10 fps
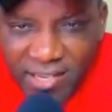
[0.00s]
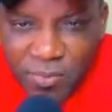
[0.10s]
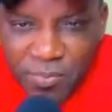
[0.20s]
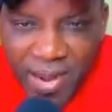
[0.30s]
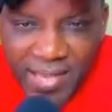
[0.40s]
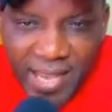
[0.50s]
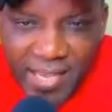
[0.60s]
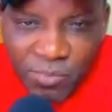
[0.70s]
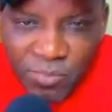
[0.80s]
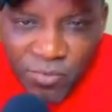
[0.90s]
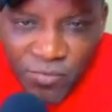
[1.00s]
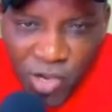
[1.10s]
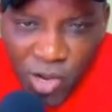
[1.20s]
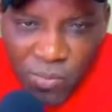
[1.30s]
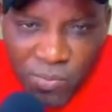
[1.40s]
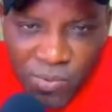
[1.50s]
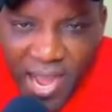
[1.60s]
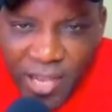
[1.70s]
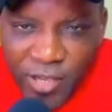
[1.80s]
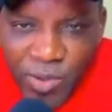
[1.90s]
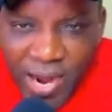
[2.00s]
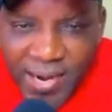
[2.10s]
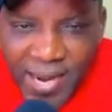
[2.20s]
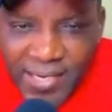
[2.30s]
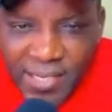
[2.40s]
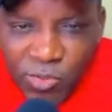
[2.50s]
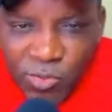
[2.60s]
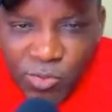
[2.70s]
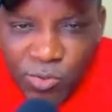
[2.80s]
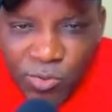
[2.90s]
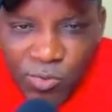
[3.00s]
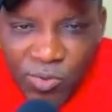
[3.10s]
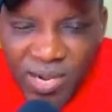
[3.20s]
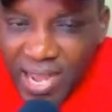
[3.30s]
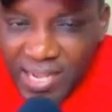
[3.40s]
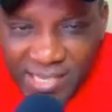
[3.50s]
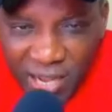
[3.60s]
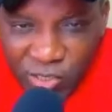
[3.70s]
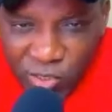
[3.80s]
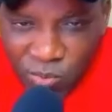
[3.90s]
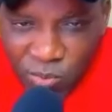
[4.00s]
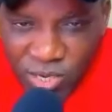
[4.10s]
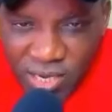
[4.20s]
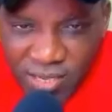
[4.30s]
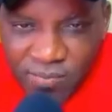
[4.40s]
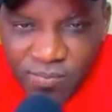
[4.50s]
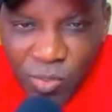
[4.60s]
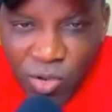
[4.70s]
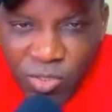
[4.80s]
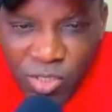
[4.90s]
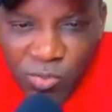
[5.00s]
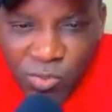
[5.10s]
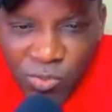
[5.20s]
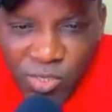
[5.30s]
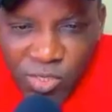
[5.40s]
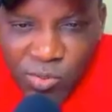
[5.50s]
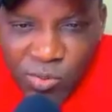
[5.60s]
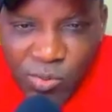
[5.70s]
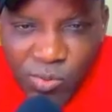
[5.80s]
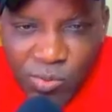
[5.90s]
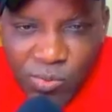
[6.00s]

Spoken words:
the price has moved up, and you are ready to cash out your money, all you need to do is to